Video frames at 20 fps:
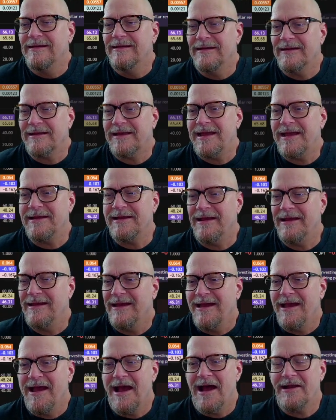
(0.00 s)
I
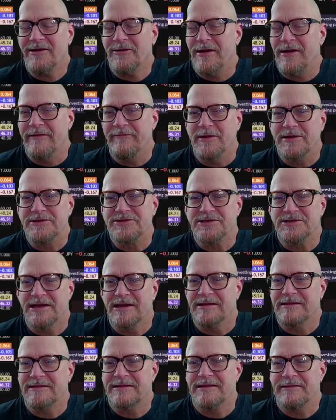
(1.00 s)
don't have much
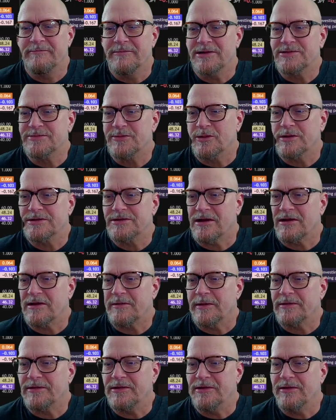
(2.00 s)
more to talk
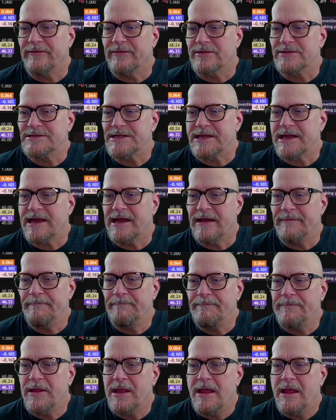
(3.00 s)
about the euro versus the CAD.
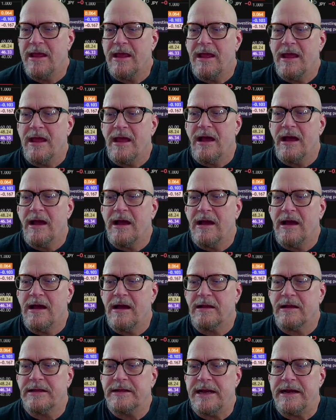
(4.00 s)

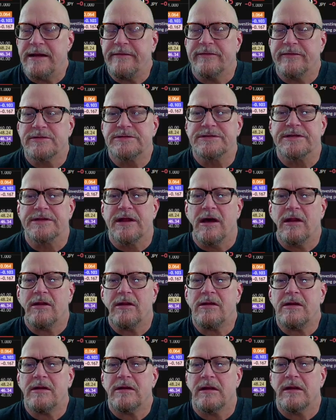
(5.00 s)
Canadian versus the dollar.
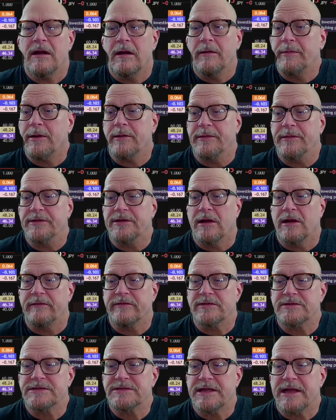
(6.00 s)
Pardon me, the dollar
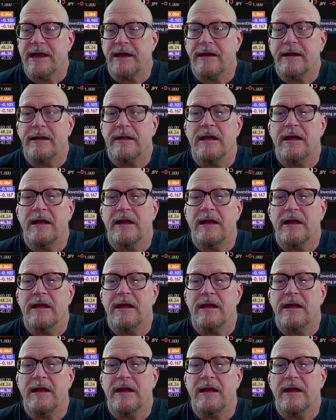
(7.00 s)
versus the CAD.